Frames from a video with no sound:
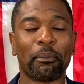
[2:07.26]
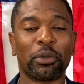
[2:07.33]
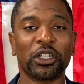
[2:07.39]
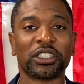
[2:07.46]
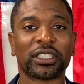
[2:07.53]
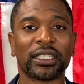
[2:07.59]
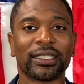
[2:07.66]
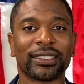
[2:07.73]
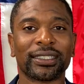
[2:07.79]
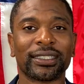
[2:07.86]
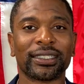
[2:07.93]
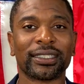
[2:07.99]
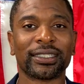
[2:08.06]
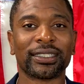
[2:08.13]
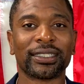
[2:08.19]
pushing the
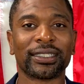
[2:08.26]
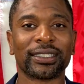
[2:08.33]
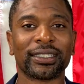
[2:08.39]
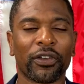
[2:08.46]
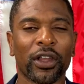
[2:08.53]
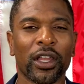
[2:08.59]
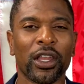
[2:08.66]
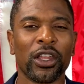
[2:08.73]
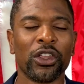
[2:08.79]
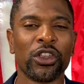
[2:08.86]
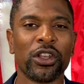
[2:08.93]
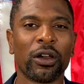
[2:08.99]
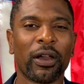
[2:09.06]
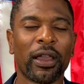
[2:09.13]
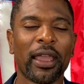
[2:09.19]
season off.
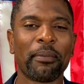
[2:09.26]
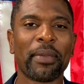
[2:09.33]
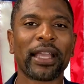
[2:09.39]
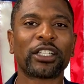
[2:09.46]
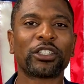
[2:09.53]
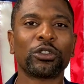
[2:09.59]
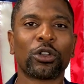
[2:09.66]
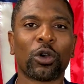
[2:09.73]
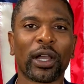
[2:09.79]
It makes you